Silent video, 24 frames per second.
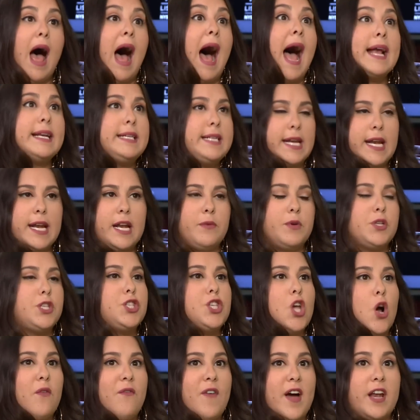I did it. It was
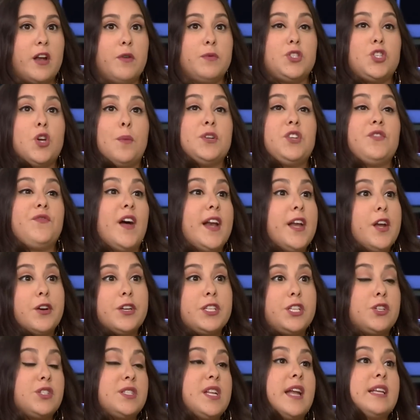so fun, and it was so much funnier
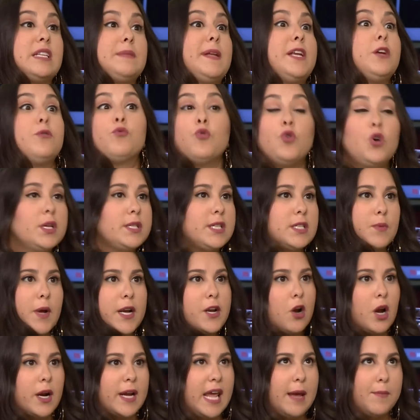because there's not as many rules as when
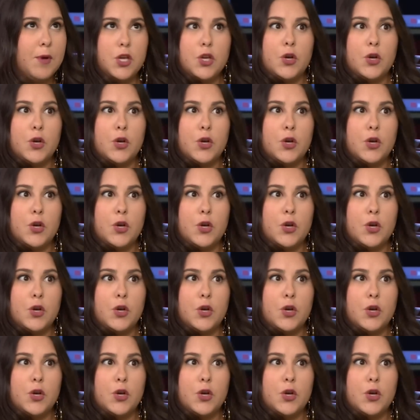you're on cable.